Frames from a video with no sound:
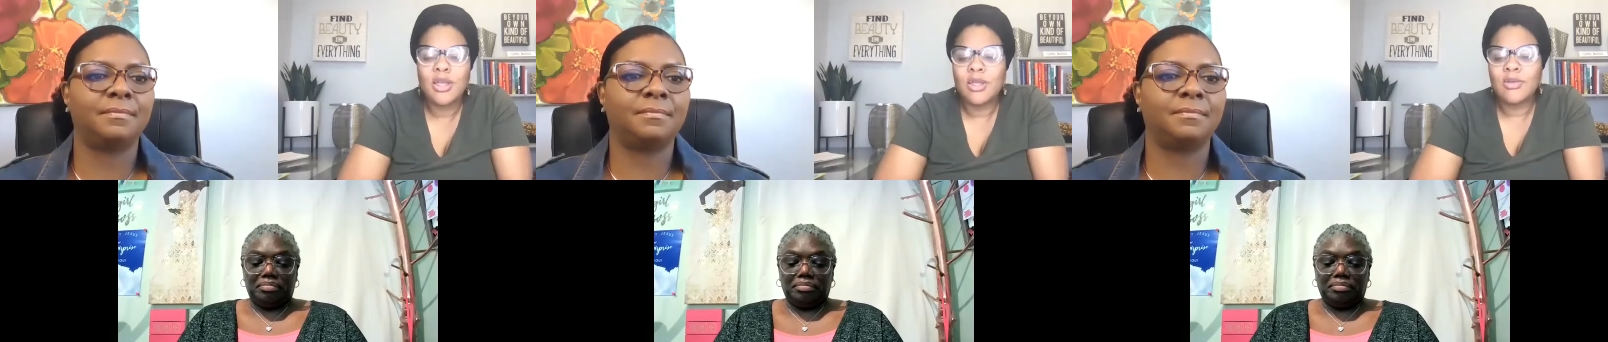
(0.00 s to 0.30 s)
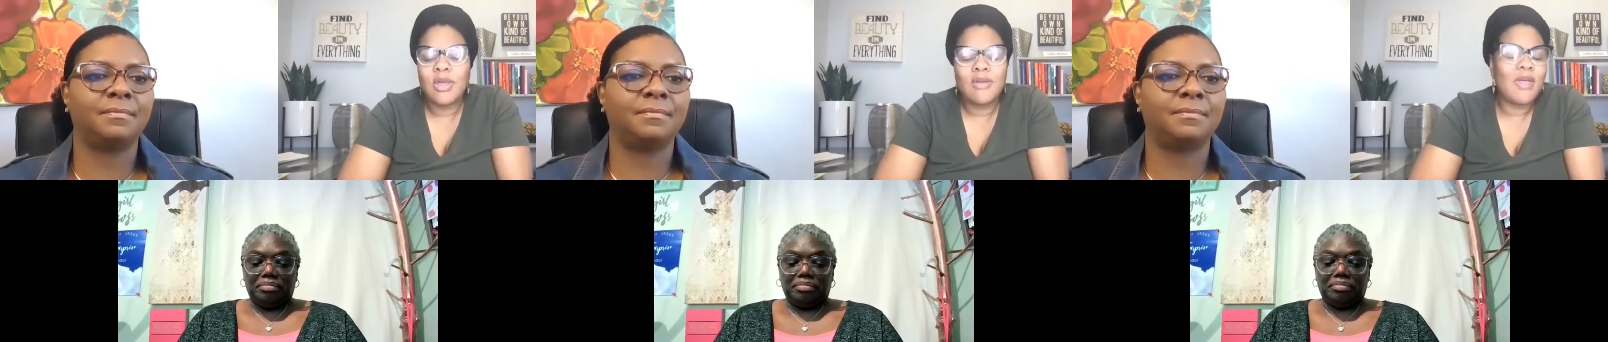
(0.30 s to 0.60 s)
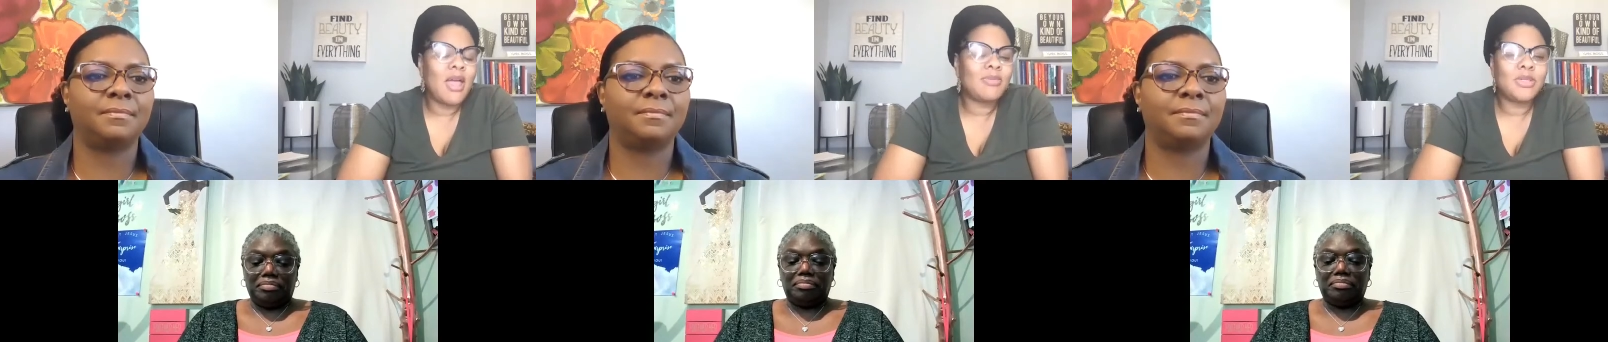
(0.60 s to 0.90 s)
Speaker 1: You have
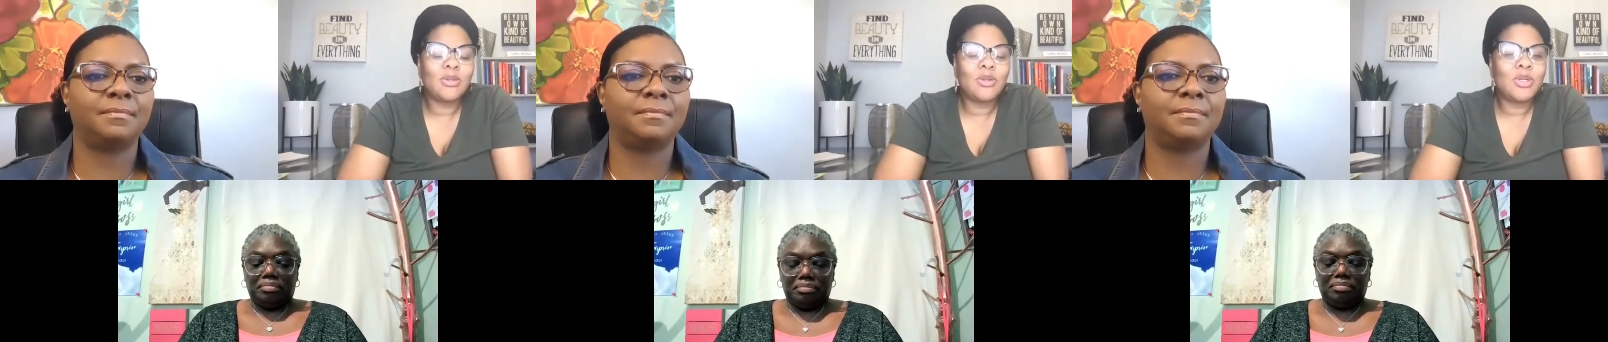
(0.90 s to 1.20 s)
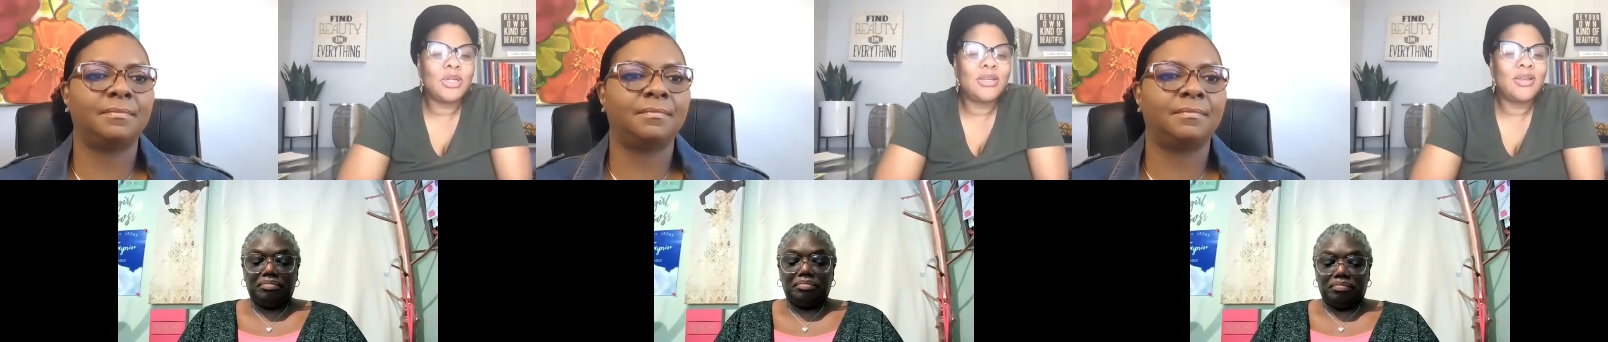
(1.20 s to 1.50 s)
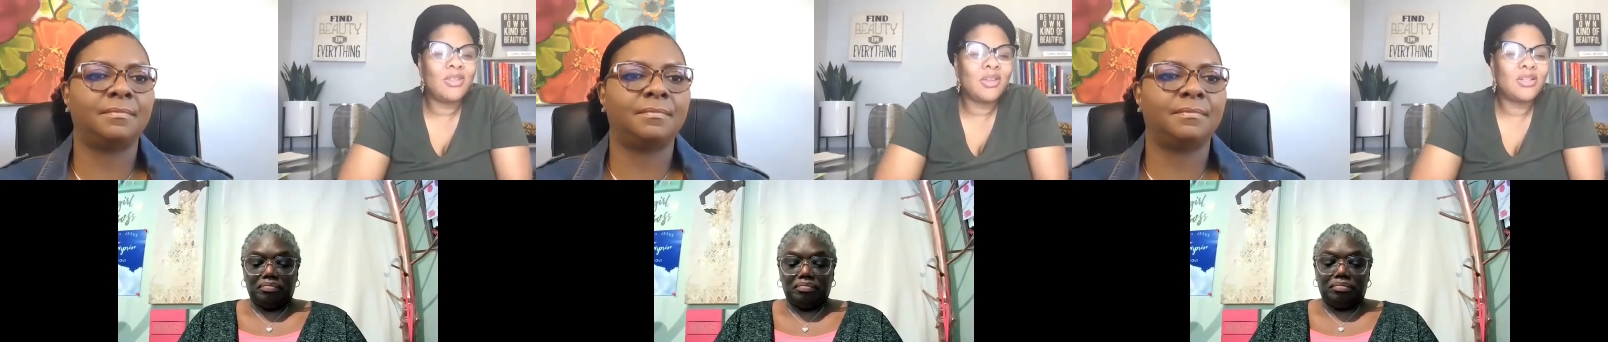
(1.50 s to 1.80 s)
absolutely
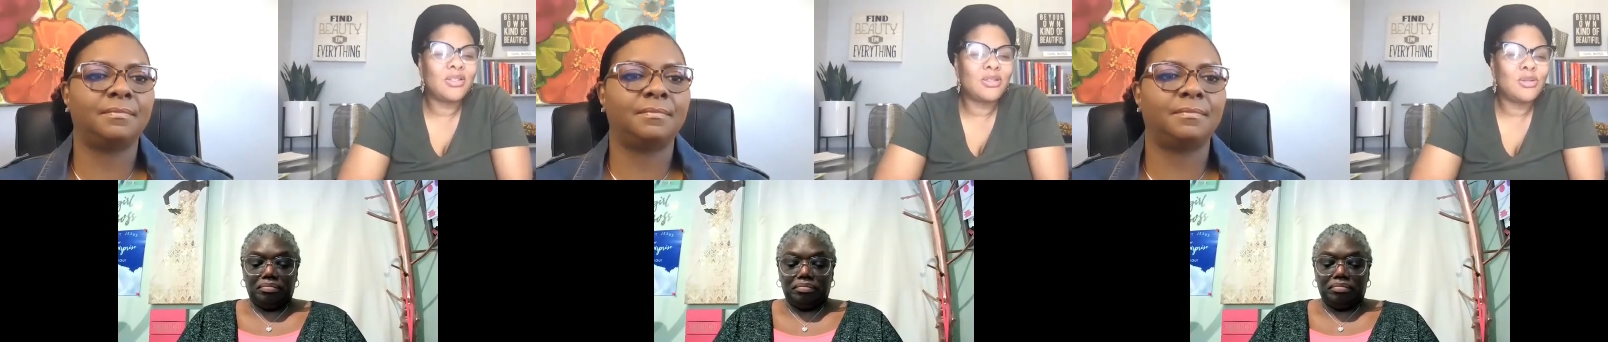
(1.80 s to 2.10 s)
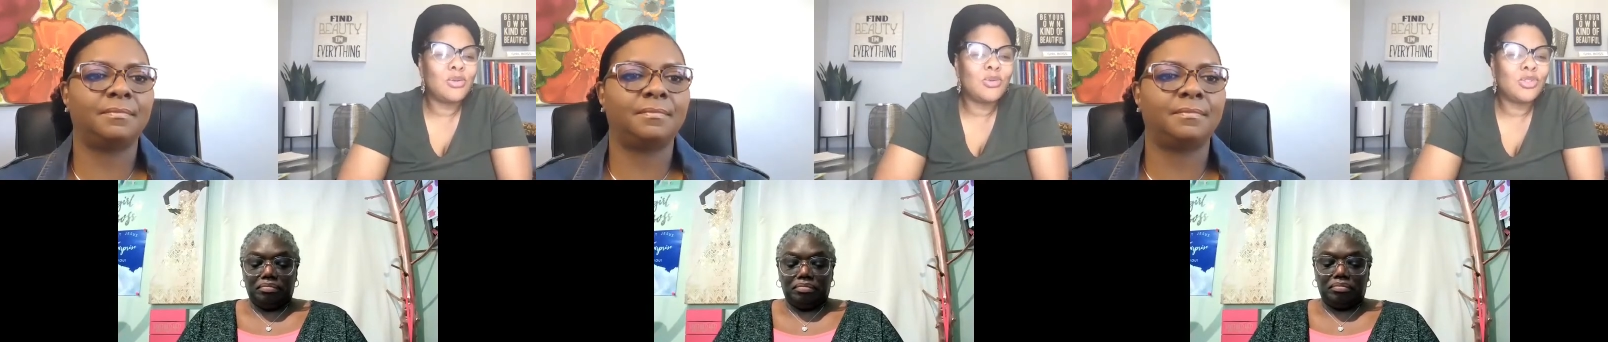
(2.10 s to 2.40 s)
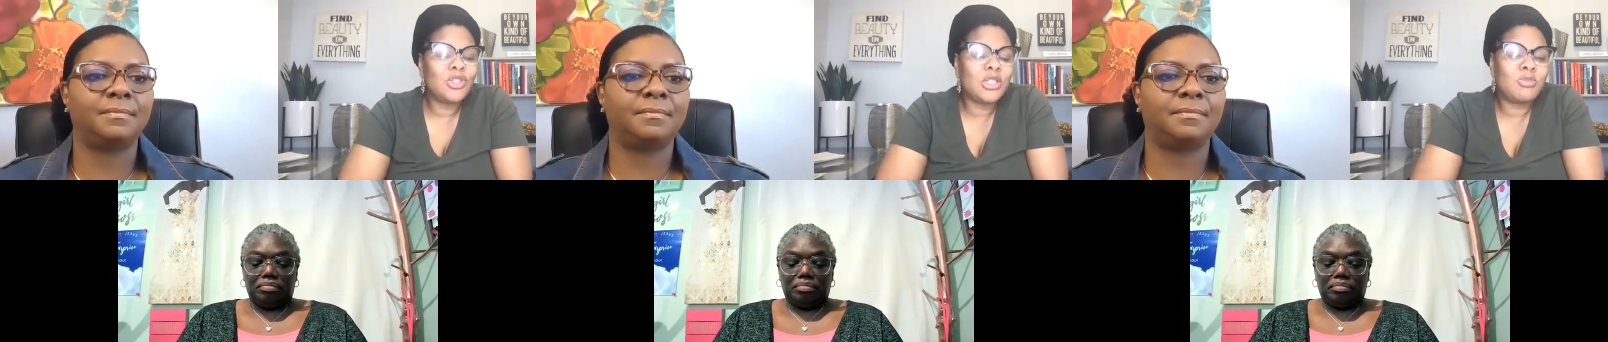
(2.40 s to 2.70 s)
nothing to lose
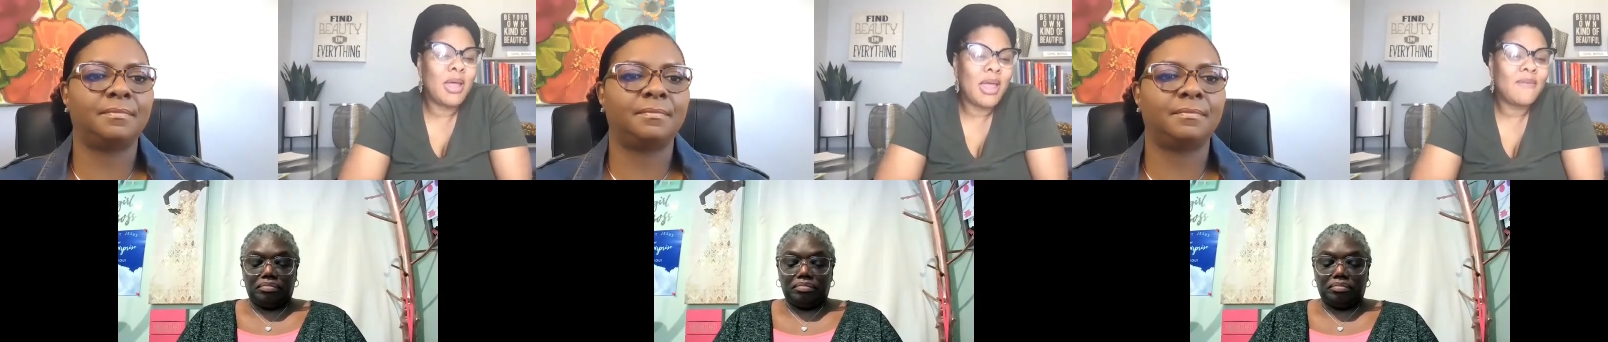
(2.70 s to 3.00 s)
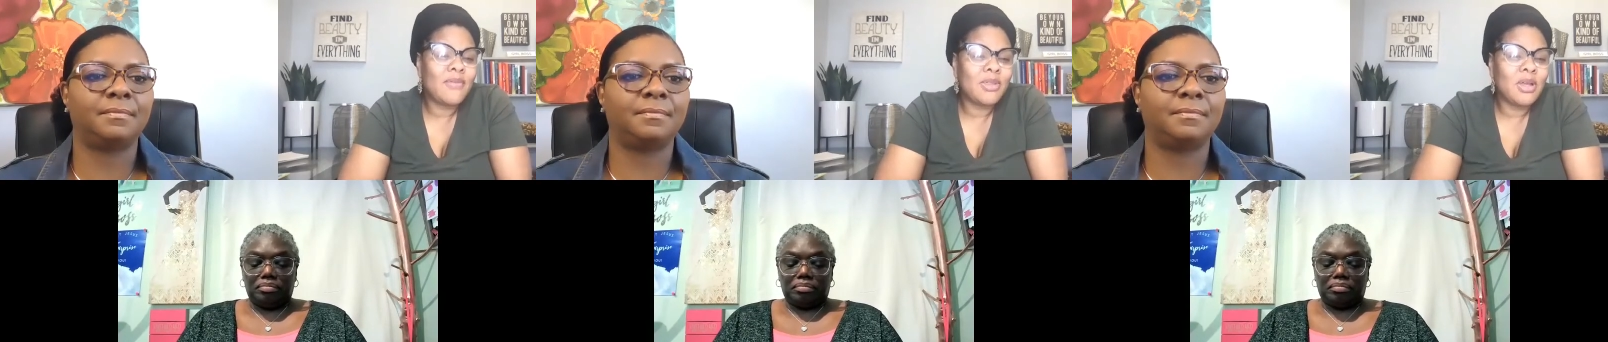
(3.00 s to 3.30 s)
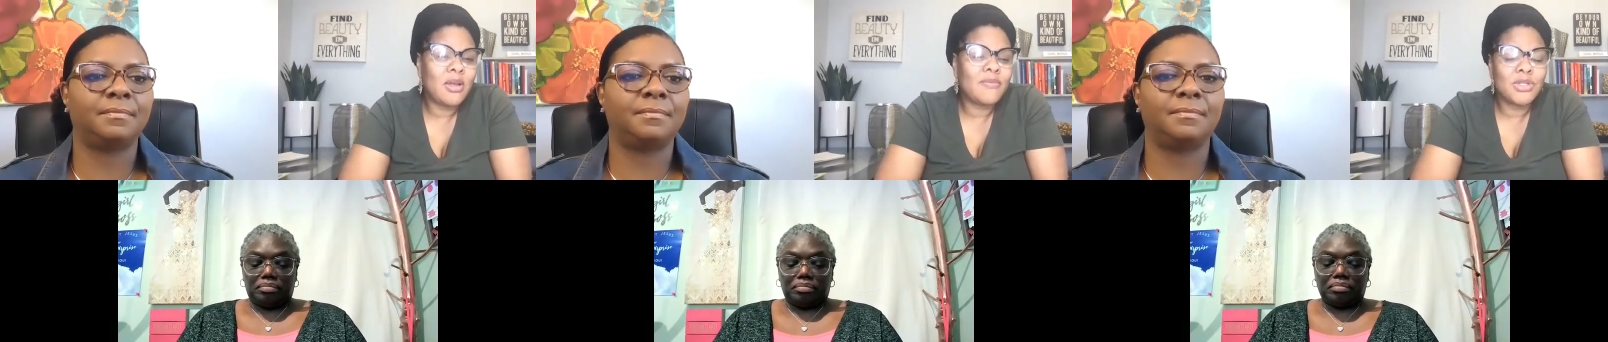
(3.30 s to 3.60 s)
just by having the
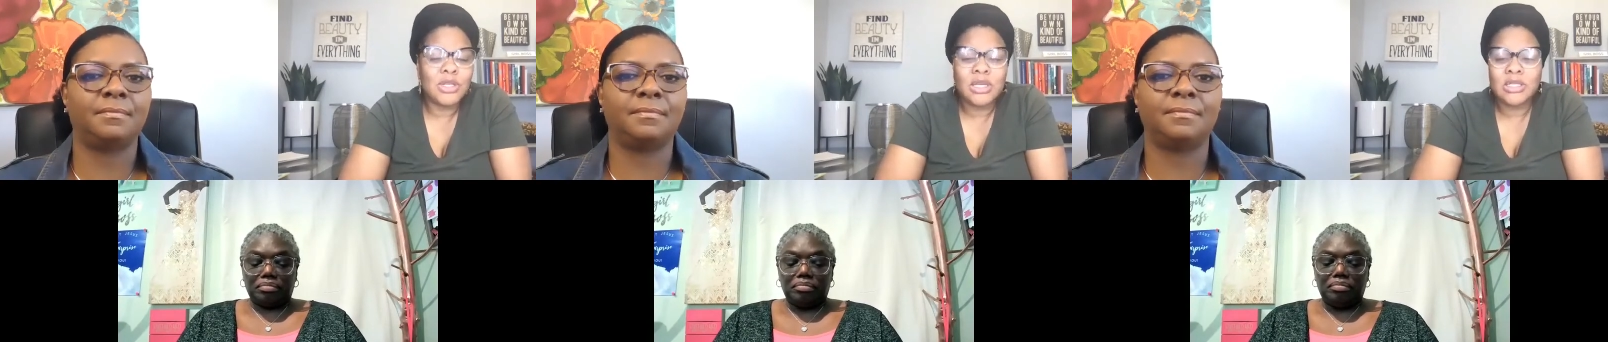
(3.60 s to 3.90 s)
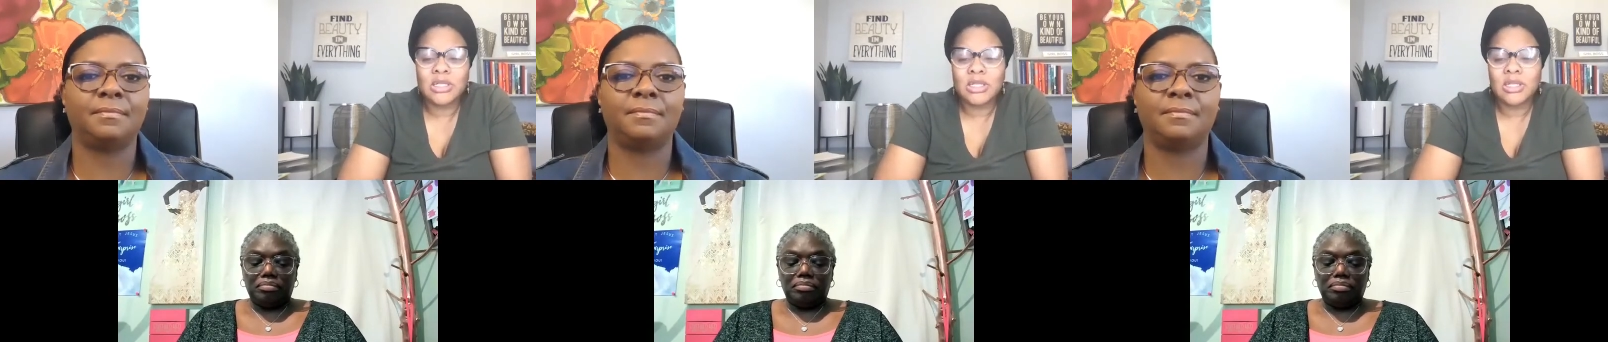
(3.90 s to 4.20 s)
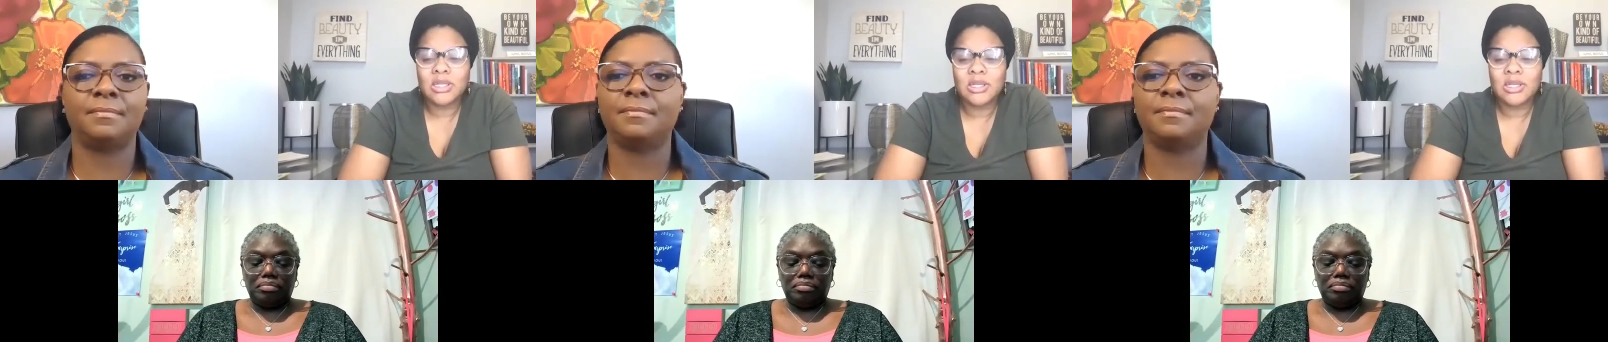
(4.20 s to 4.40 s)
conversation